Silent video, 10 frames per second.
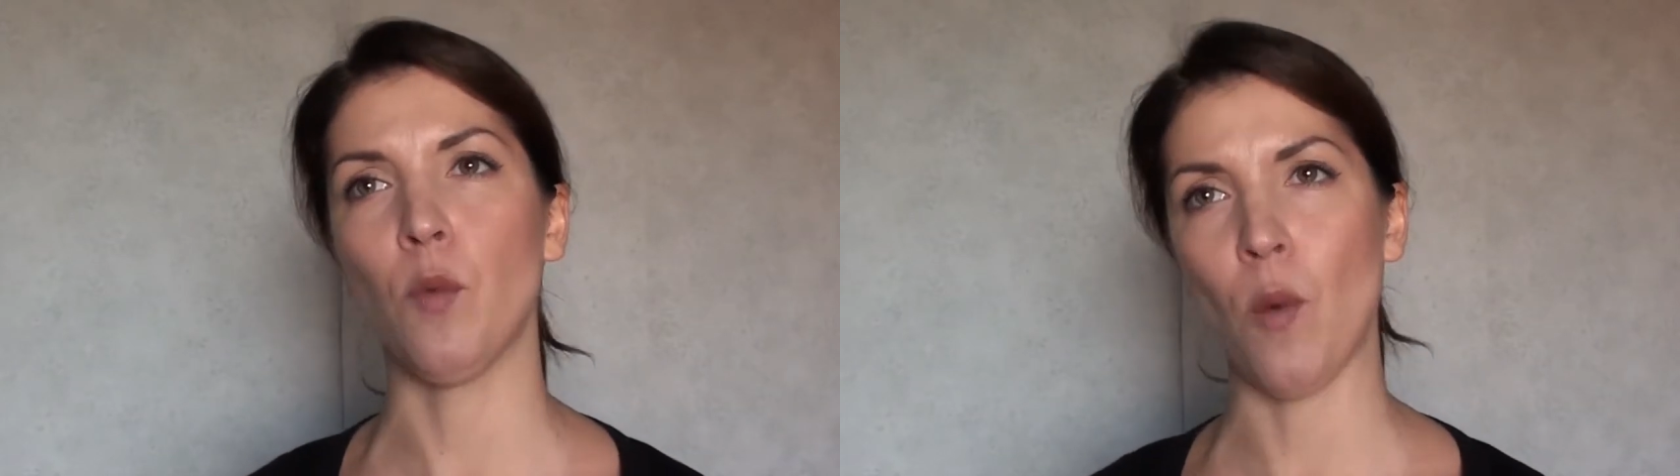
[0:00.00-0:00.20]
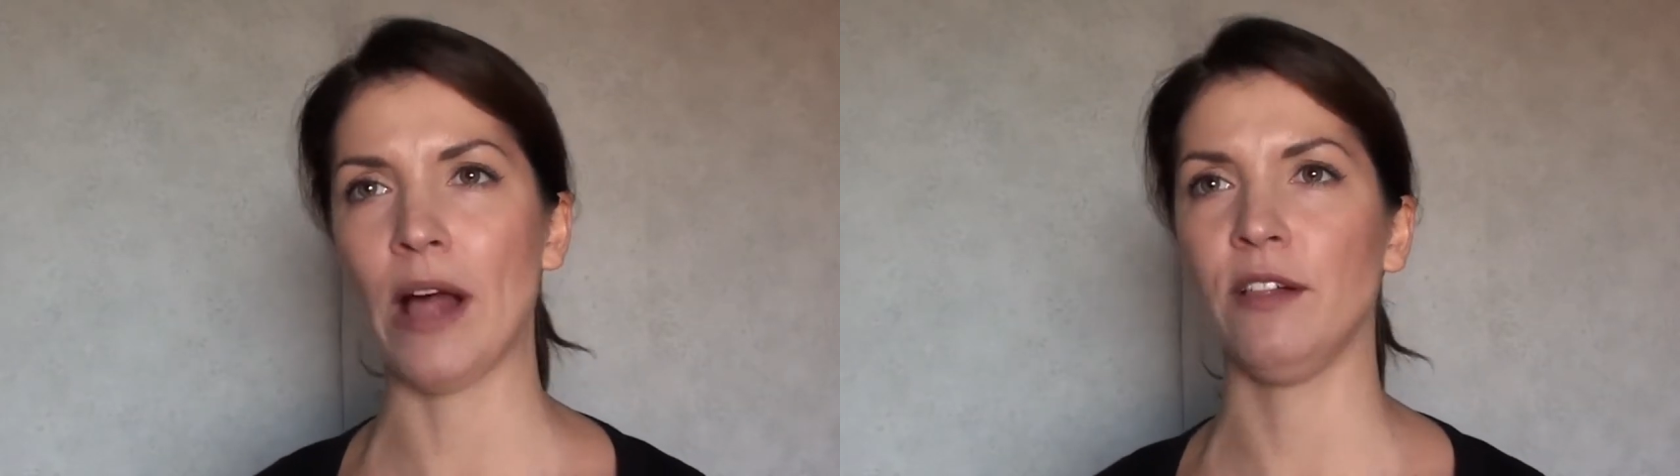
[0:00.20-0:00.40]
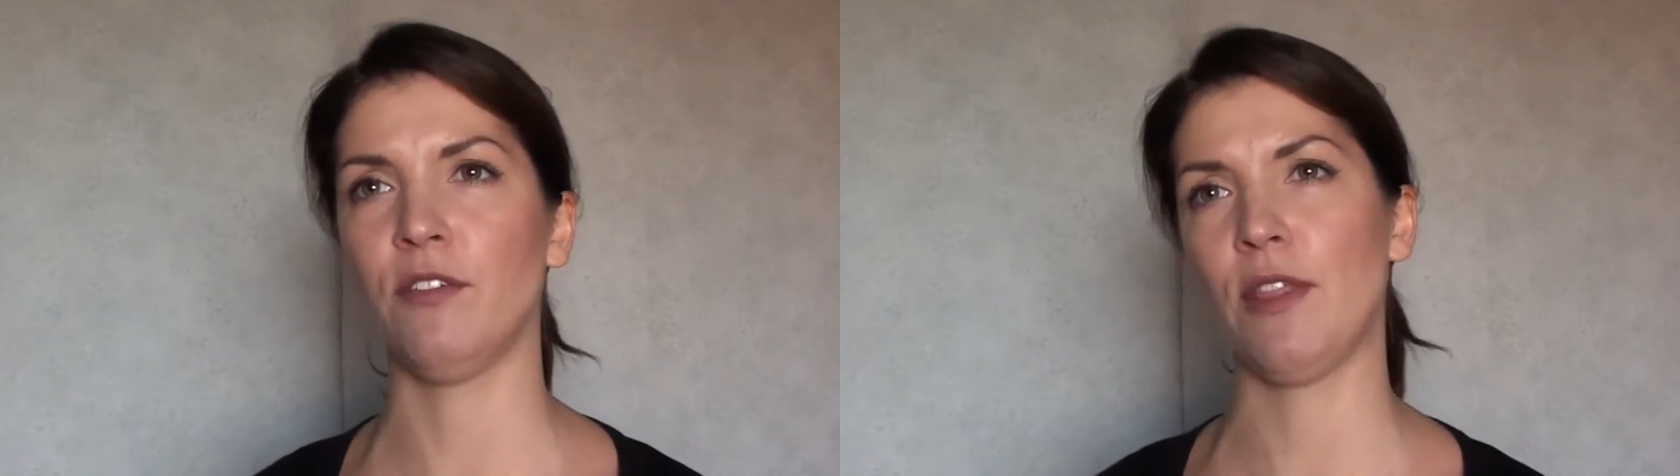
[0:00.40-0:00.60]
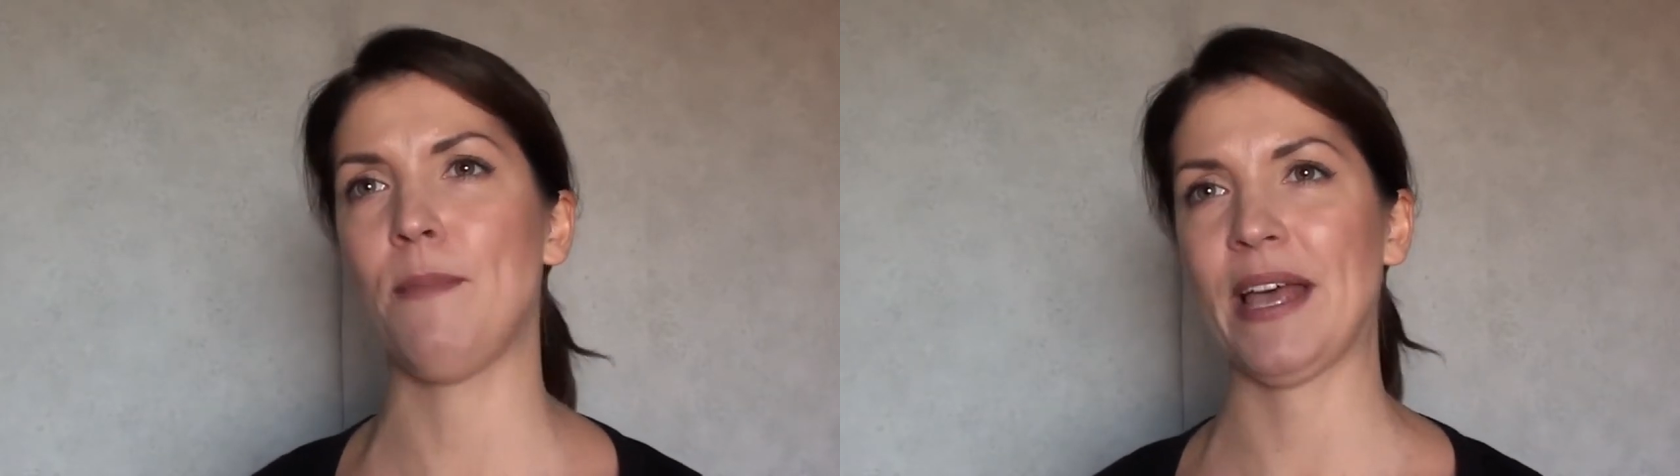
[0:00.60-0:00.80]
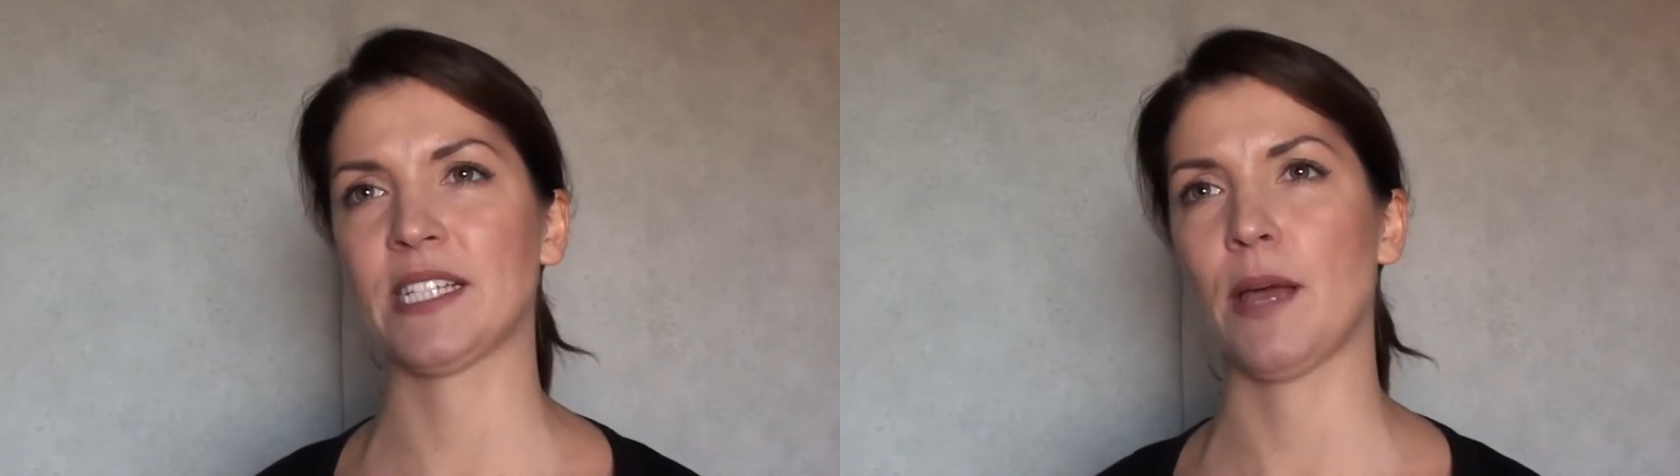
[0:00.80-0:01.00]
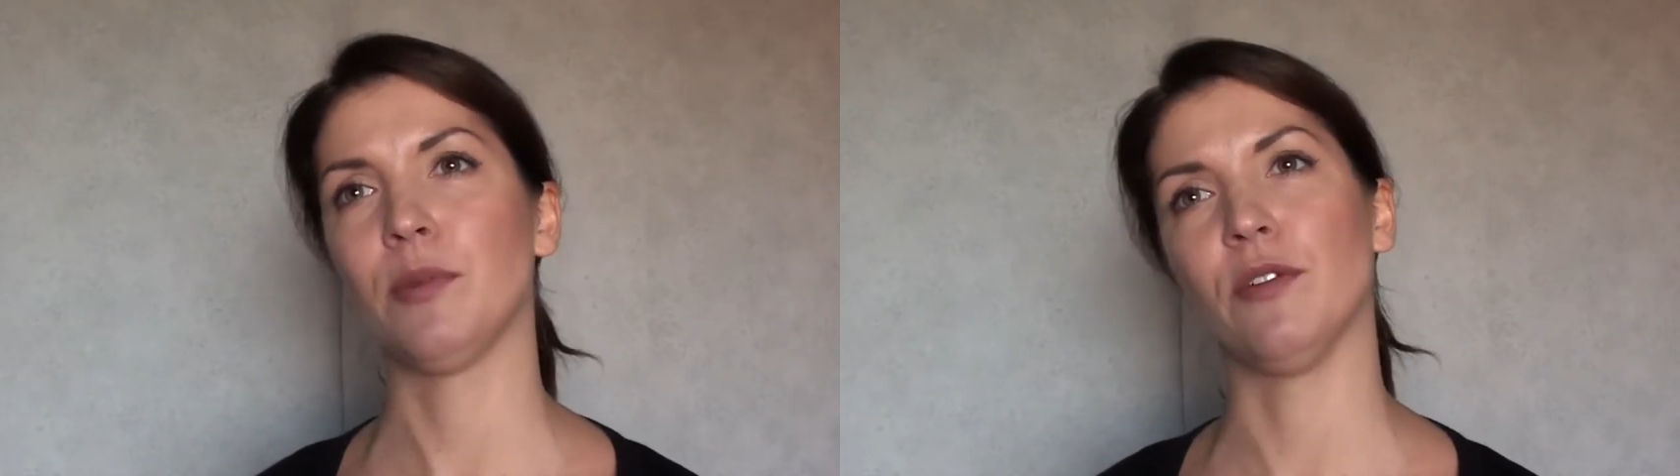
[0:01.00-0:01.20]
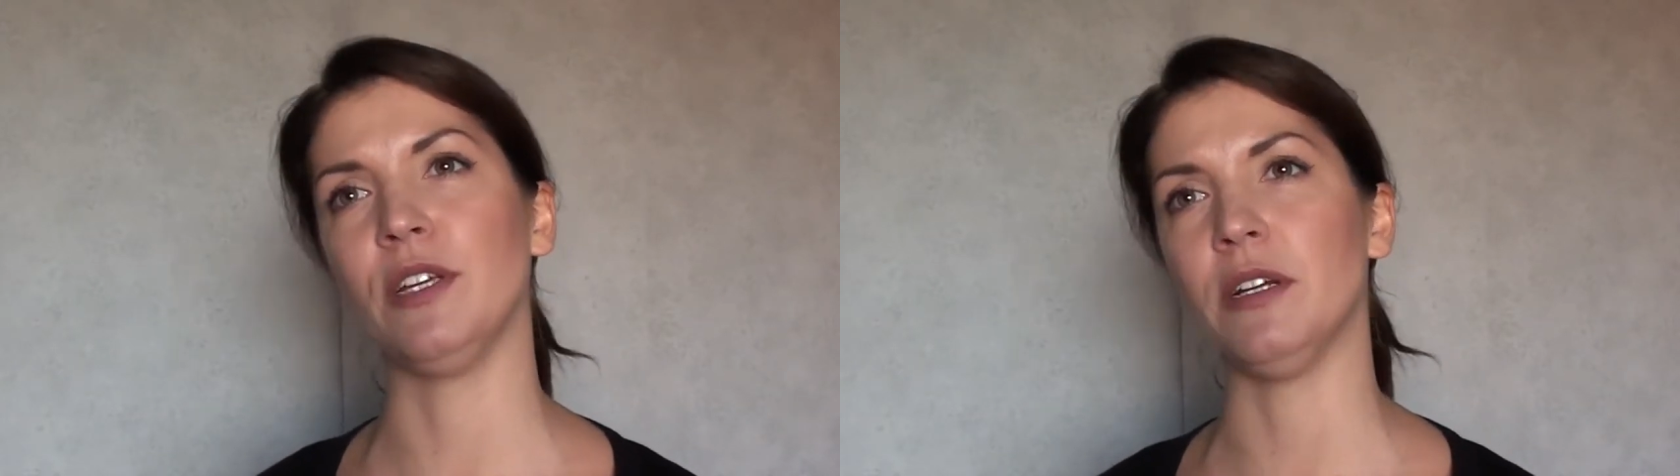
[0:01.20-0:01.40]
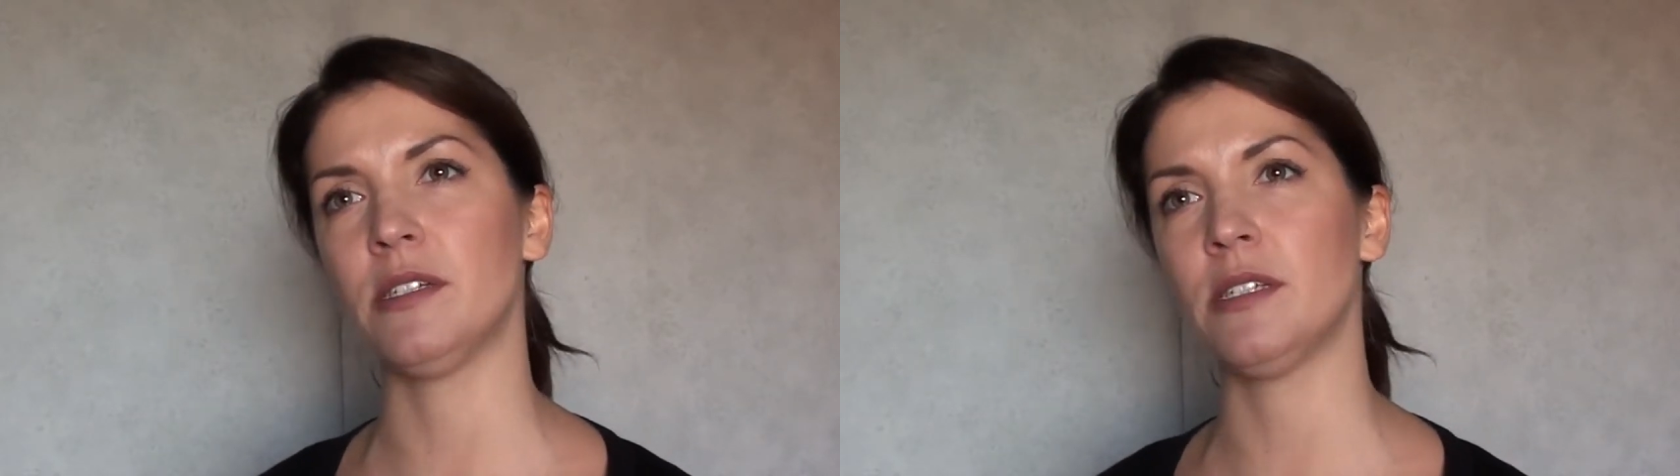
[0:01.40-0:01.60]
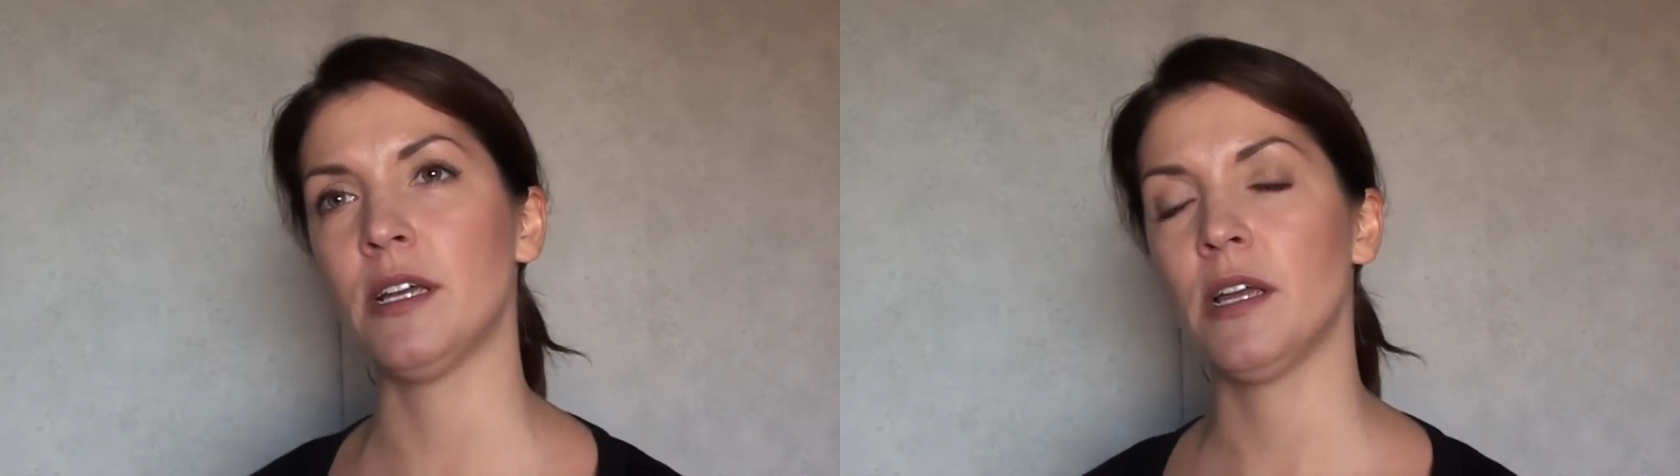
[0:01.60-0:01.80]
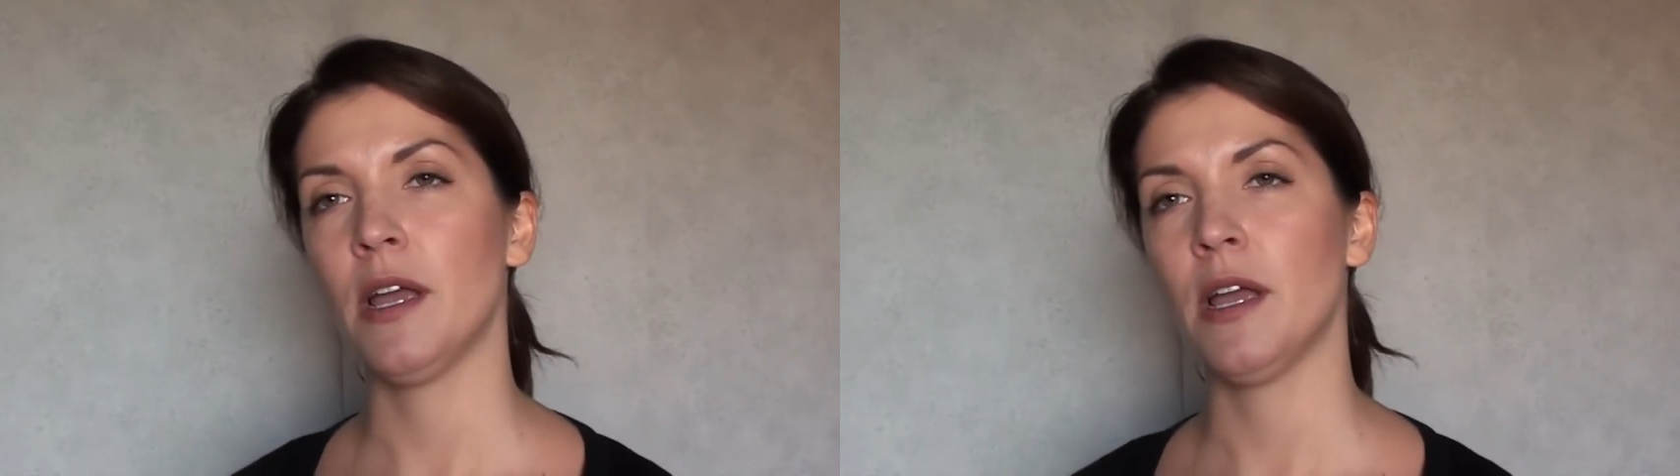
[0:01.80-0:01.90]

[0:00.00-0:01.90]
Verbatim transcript: well for the past couple of years.